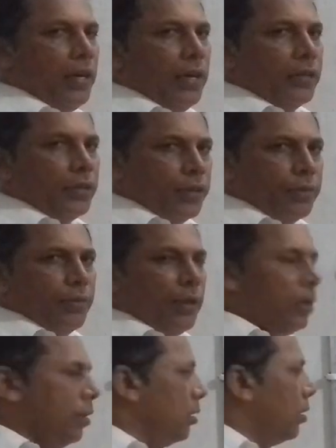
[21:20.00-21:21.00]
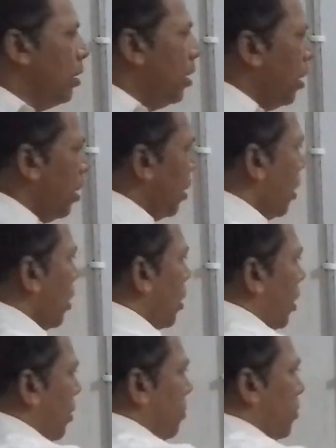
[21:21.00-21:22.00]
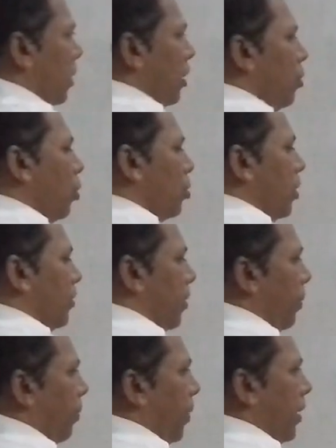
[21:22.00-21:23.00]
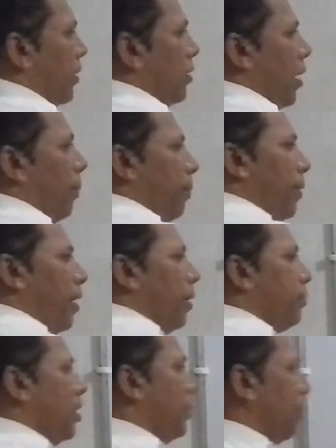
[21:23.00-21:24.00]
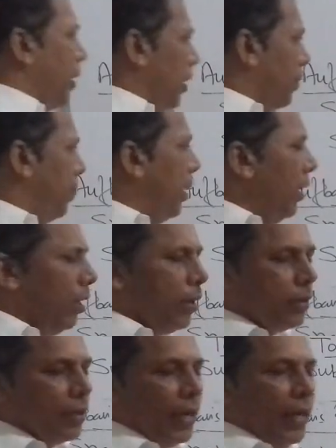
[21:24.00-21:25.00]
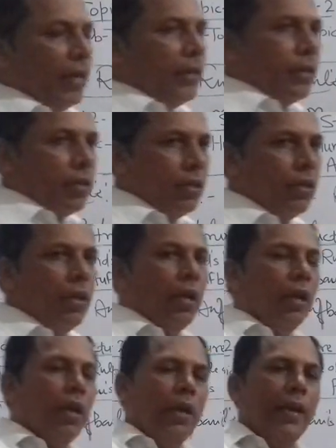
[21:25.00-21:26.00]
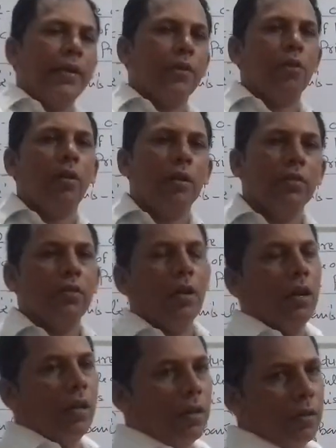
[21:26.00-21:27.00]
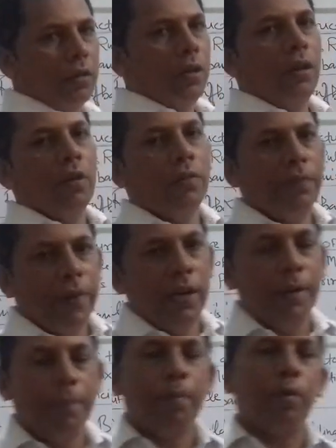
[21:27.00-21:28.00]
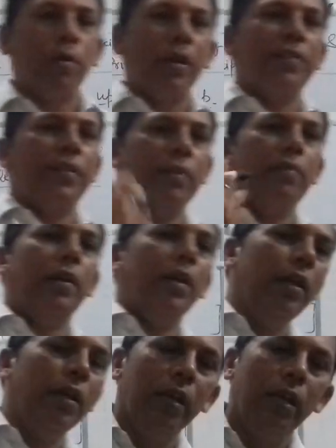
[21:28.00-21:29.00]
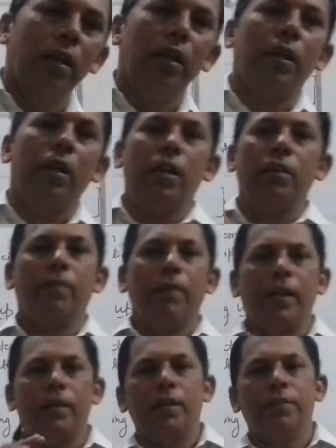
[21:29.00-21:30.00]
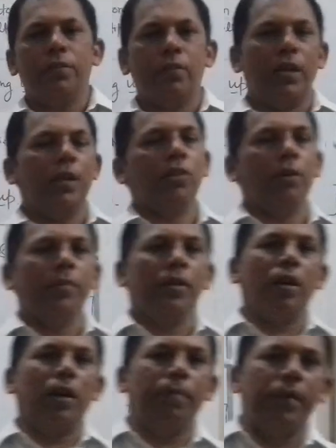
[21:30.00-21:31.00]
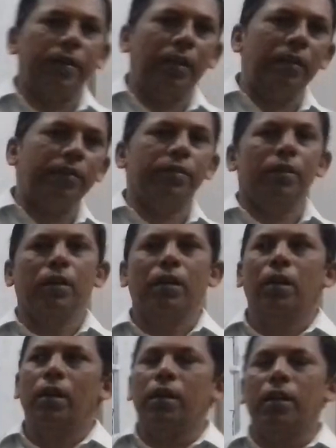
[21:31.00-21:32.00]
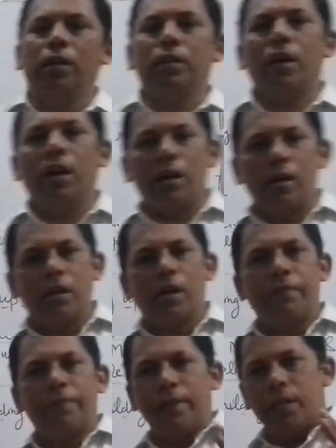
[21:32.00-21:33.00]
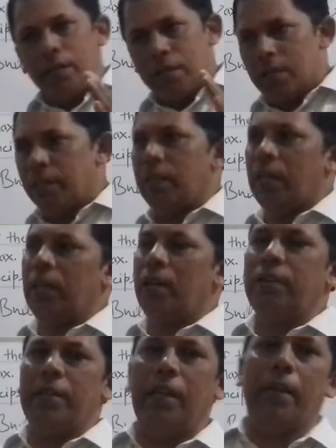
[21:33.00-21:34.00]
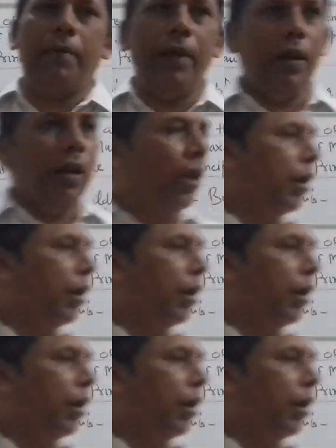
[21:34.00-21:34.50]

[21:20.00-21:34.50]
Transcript: dealing this one, come know the simple example of this principle, that electrons are filled progressively in various atomic orbitals in the order of increasing energy level.